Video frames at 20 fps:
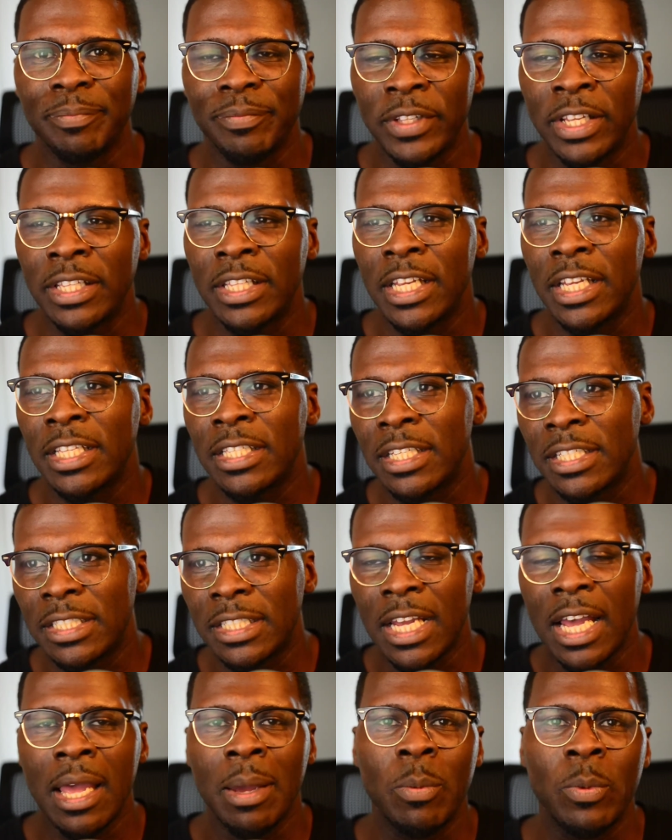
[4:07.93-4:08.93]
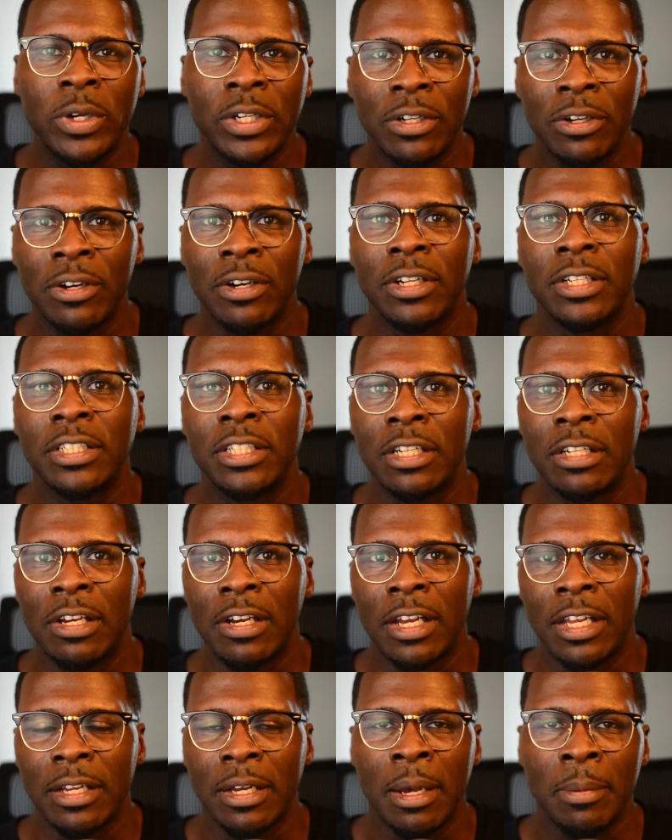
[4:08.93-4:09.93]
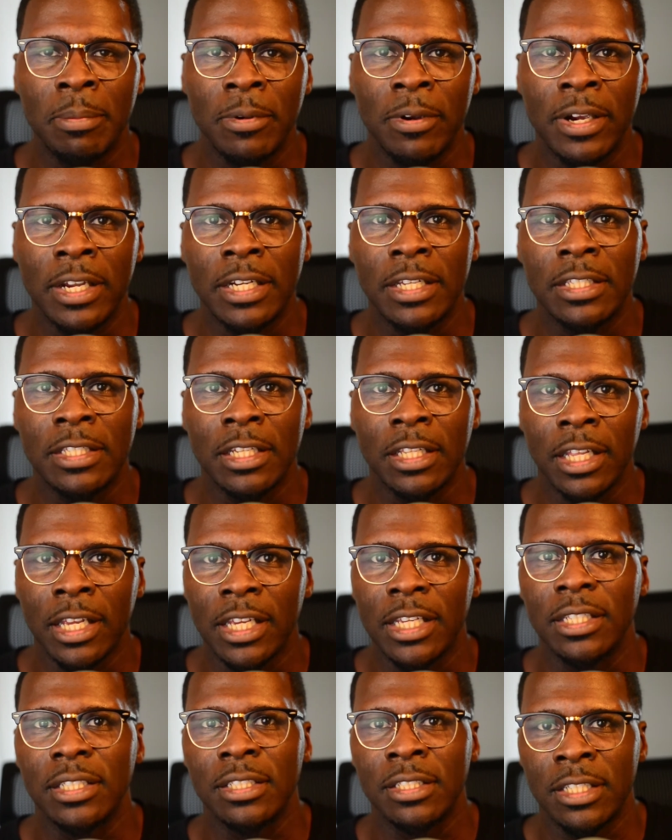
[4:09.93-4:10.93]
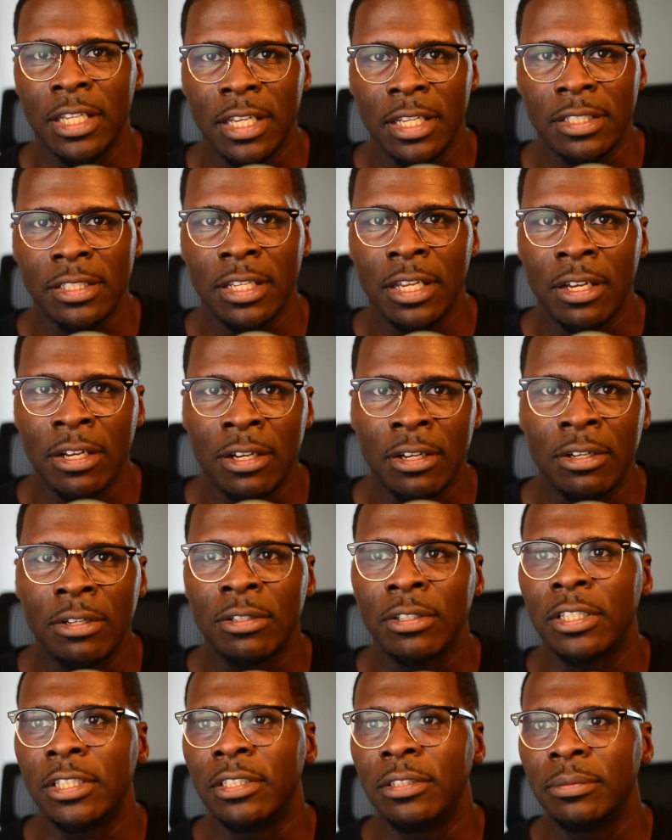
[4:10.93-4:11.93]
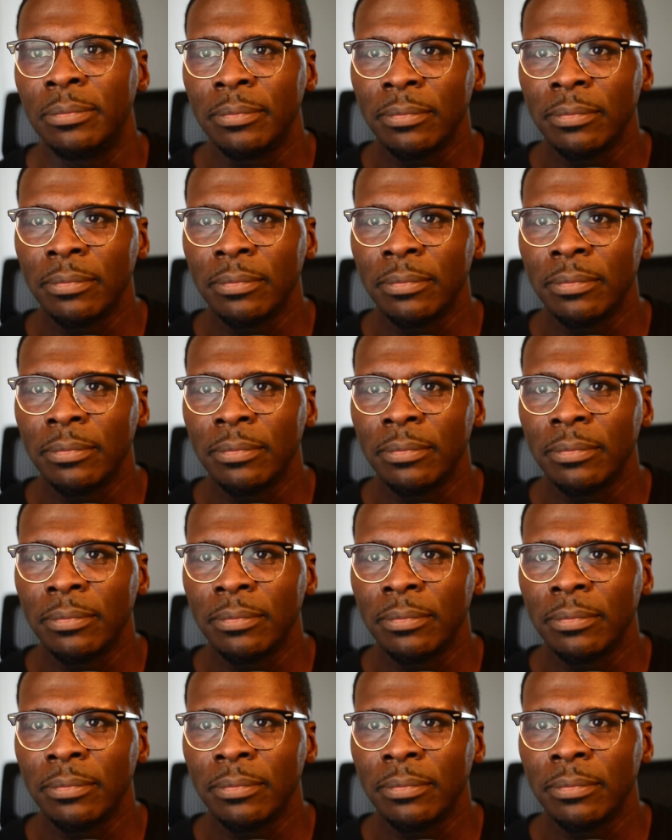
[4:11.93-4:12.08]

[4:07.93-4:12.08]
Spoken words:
And then as time went on, I upgraded to like DSL and